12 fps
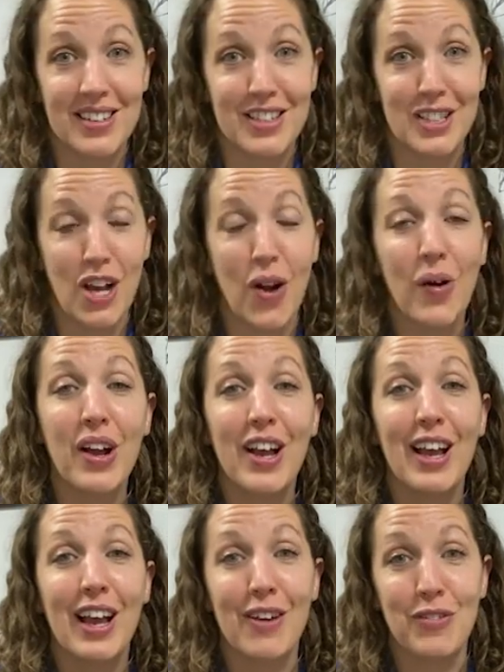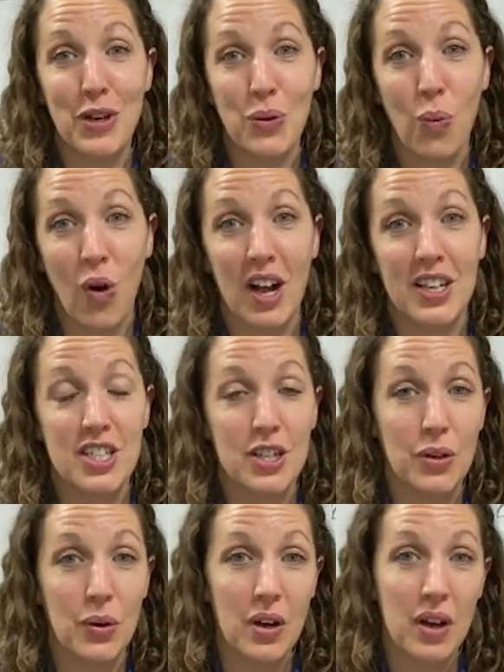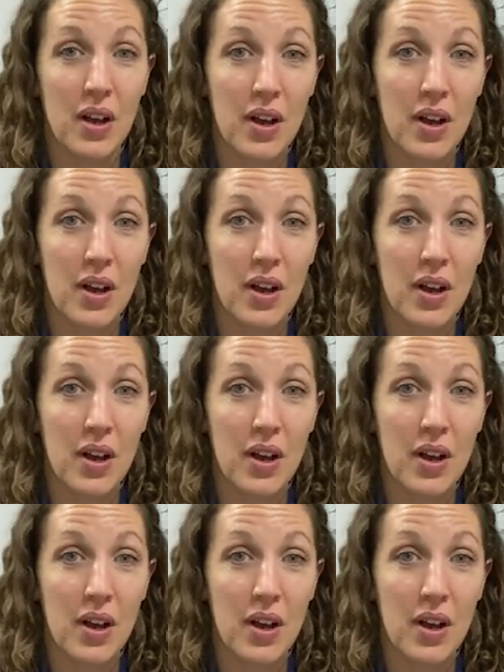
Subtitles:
So if you want to